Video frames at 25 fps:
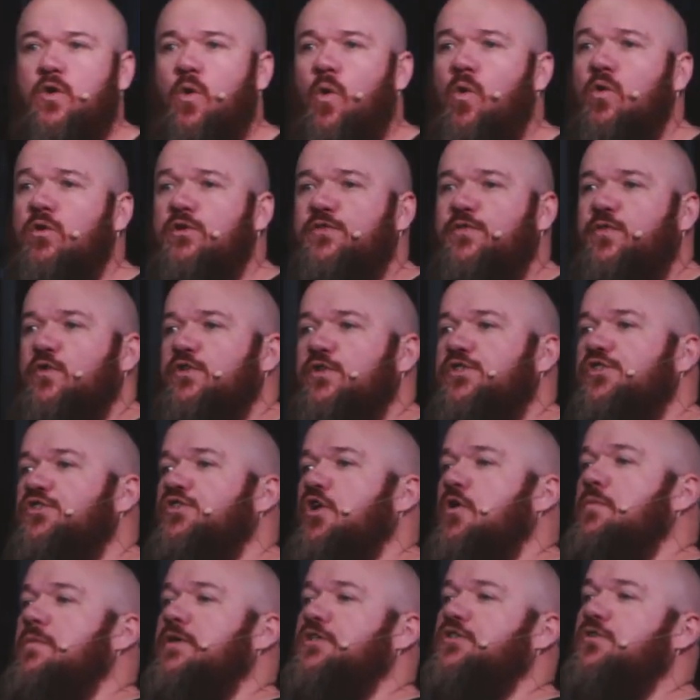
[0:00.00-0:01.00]
called for
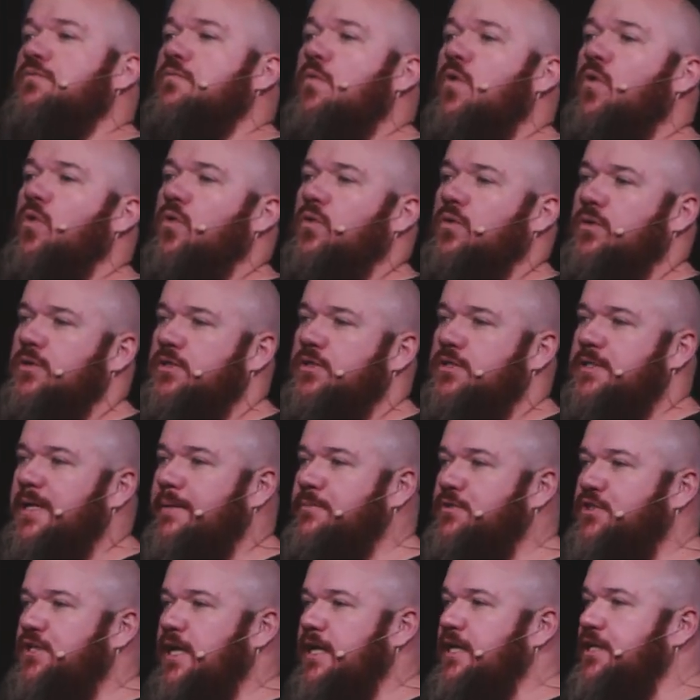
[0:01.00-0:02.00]
so much more.
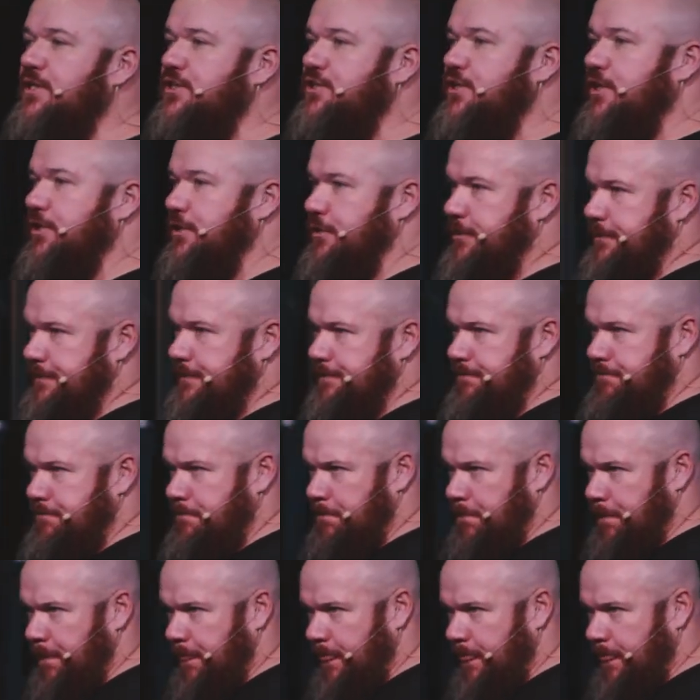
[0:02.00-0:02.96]
So, I'm challenging you.